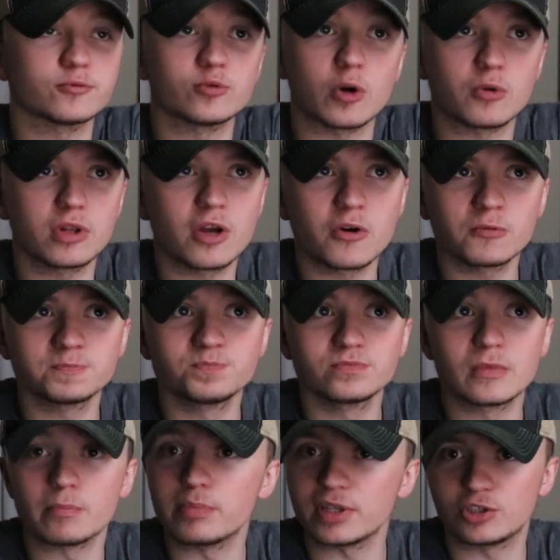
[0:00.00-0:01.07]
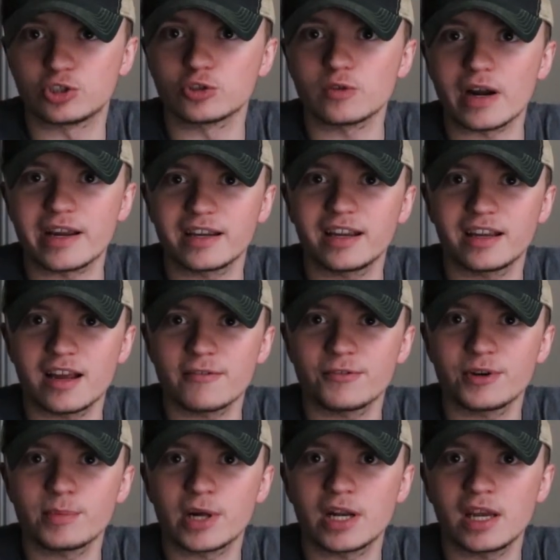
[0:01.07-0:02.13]
Rolo betraying
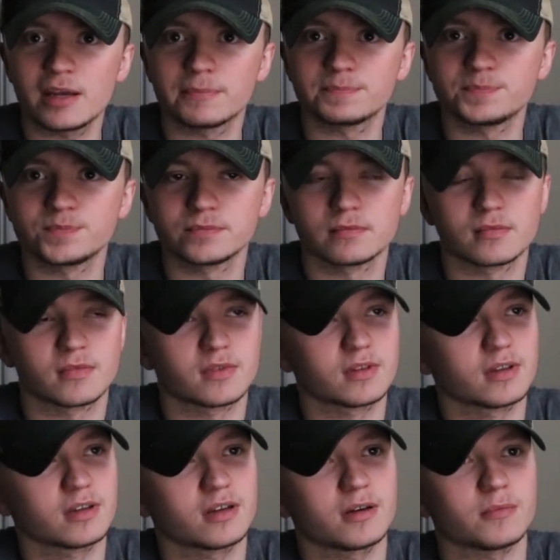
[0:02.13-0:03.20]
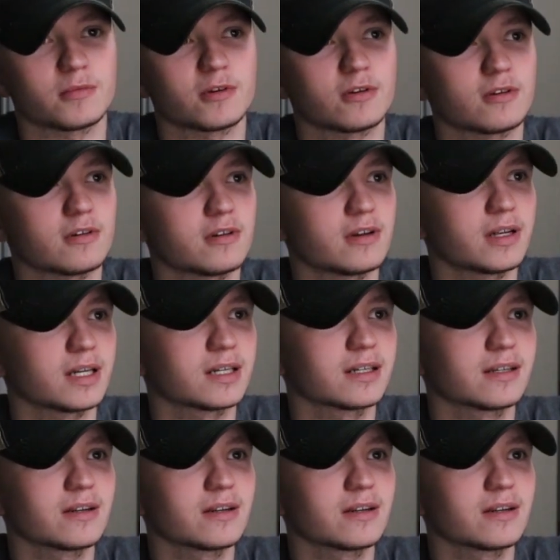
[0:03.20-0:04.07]
everybody? Come on.